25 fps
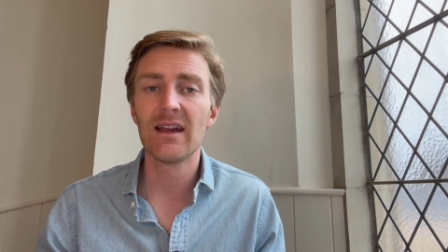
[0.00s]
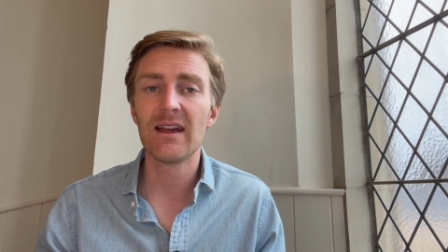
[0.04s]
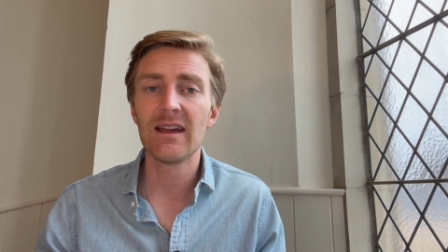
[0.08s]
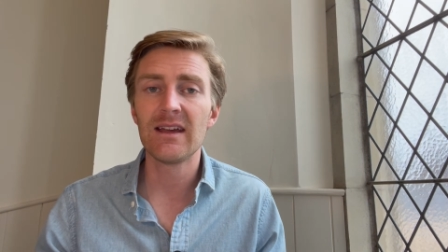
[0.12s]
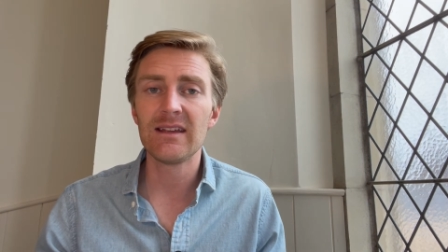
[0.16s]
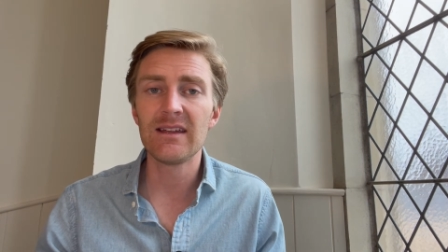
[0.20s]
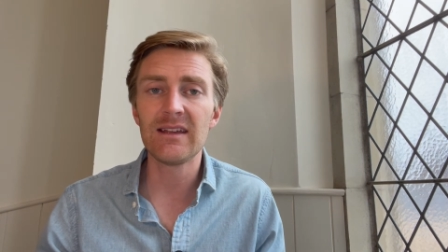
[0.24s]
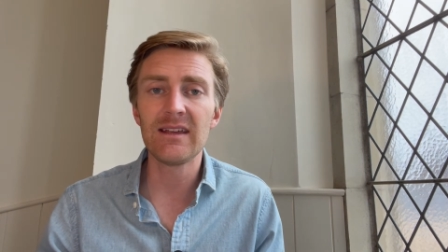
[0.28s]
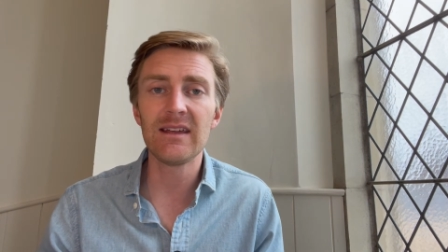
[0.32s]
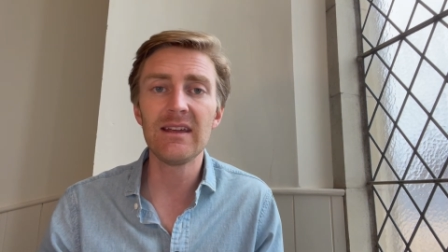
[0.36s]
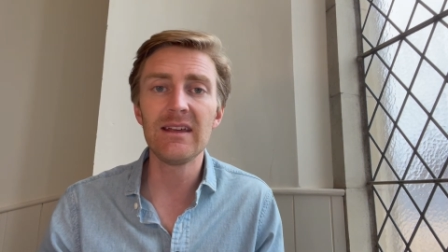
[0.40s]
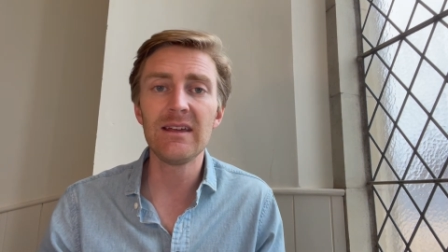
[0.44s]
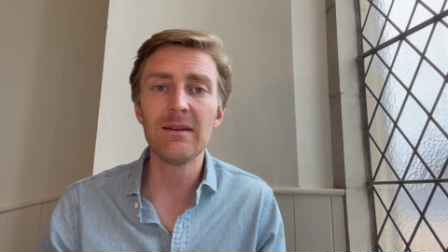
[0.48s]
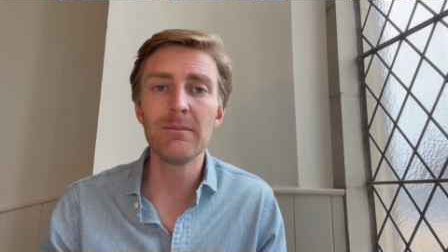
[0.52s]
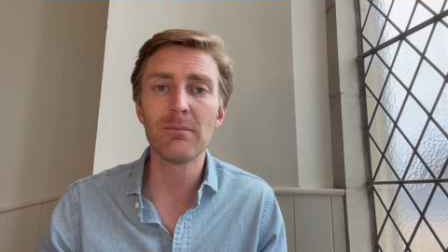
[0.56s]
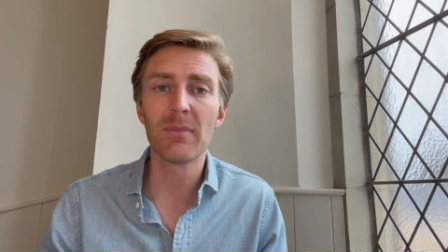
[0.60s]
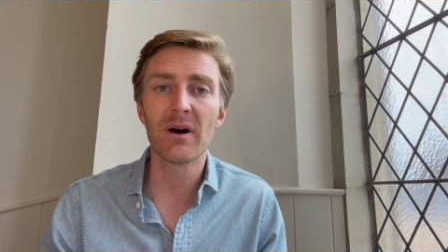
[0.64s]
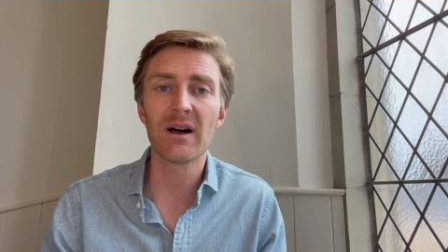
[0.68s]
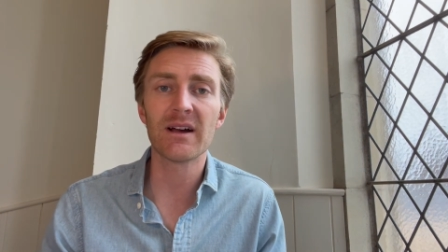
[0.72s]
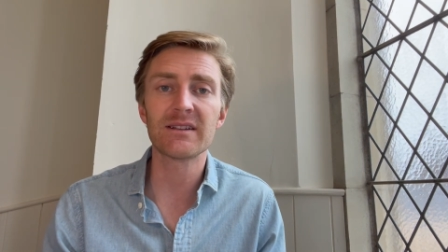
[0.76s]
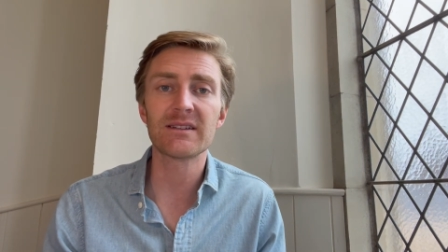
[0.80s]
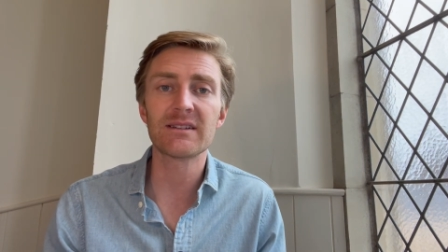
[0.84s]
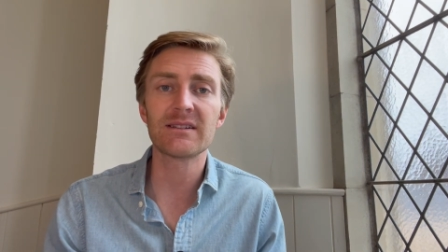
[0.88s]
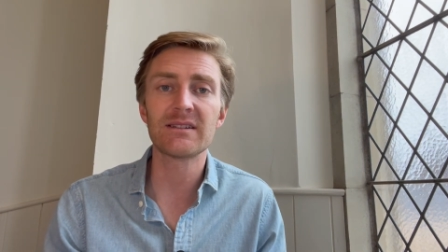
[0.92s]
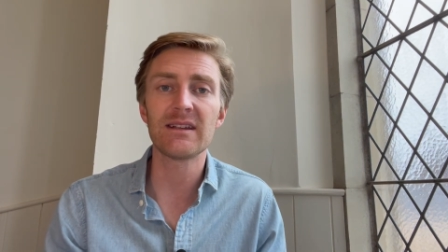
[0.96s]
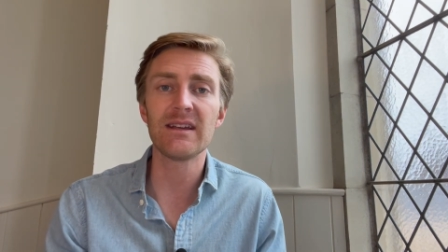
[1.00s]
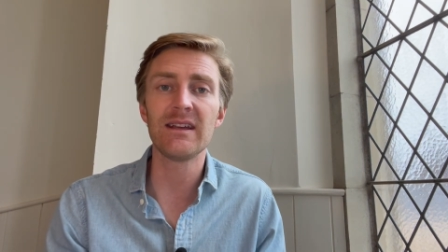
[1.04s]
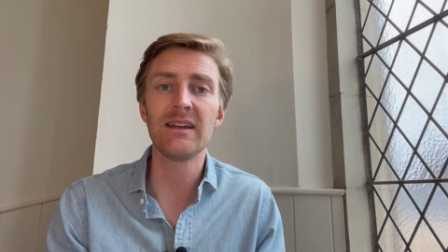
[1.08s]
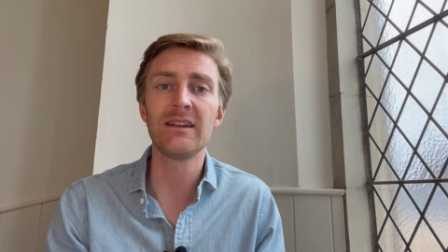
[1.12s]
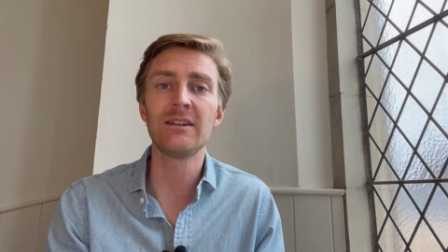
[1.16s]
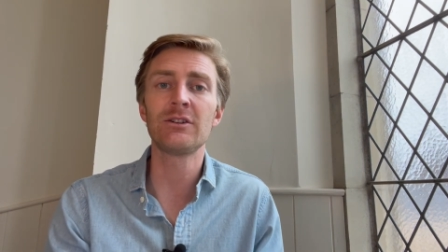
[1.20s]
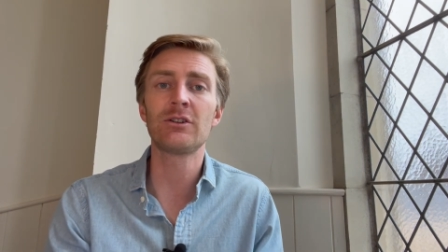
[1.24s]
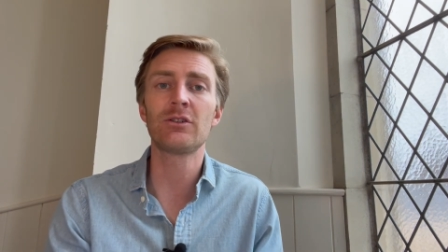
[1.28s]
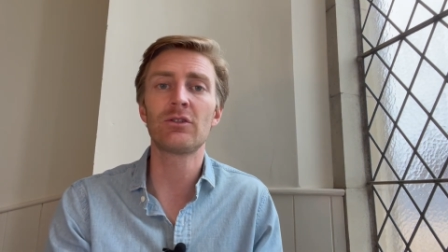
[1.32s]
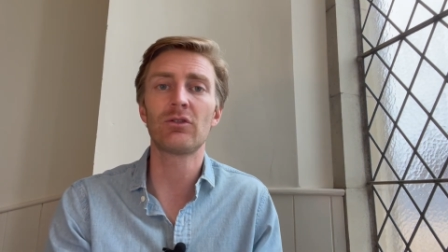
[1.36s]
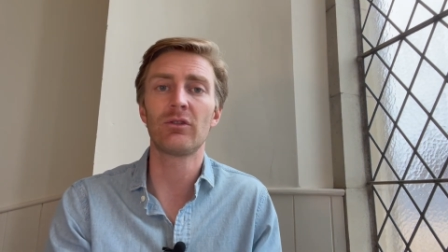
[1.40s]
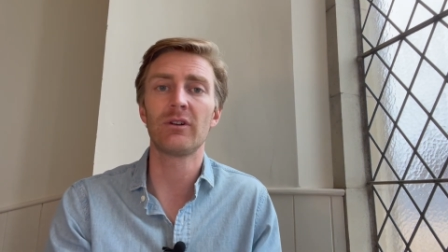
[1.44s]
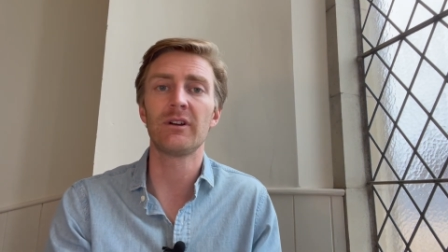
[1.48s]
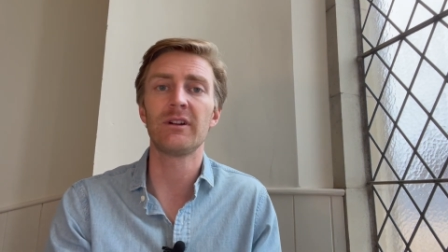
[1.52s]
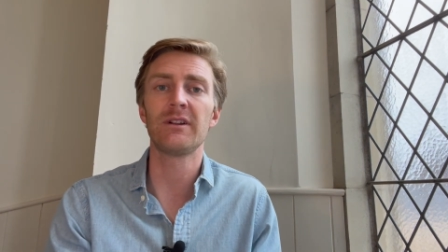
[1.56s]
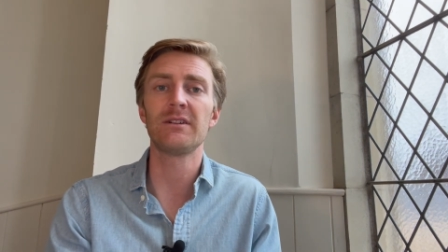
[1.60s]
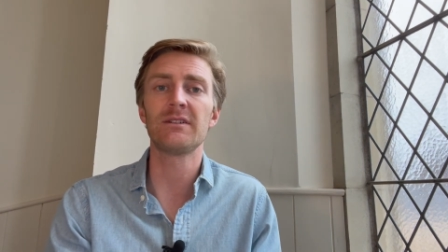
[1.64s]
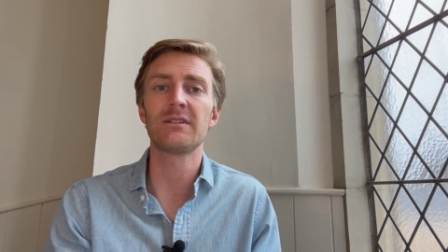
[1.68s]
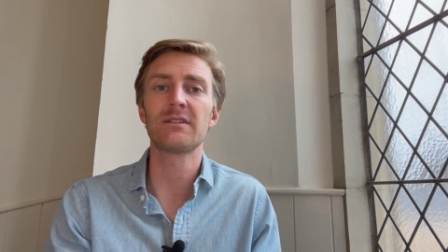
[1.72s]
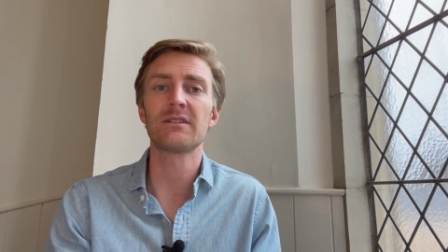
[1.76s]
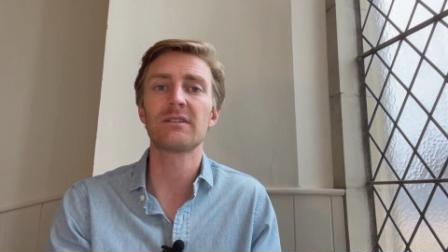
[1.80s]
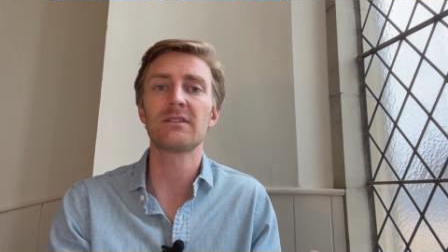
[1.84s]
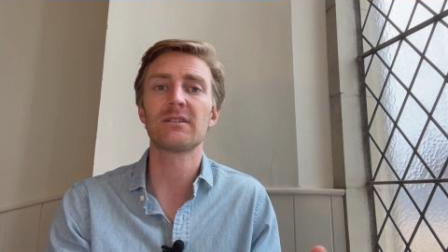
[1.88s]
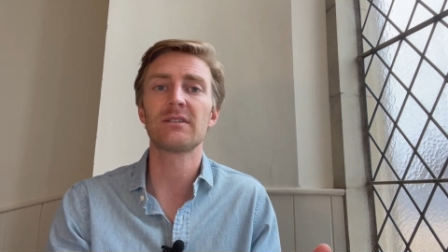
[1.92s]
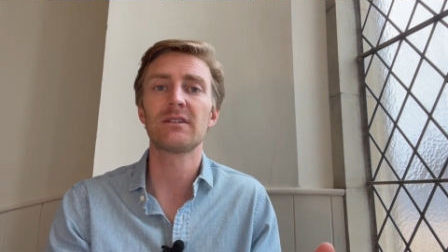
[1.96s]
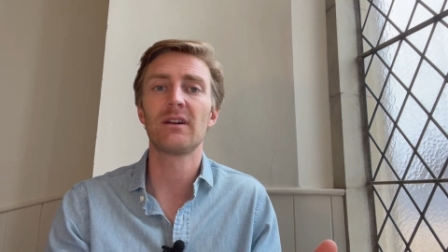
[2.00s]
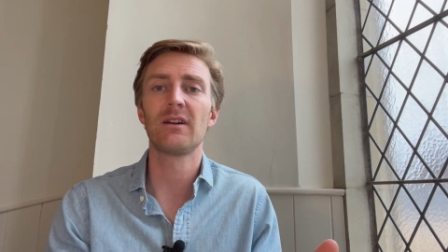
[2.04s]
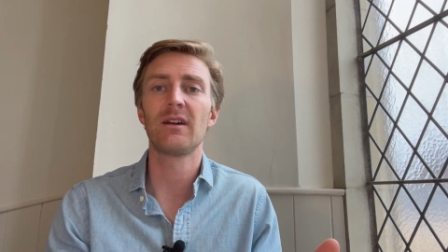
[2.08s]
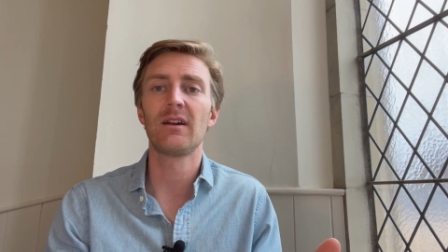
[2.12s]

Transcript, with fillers: He must increase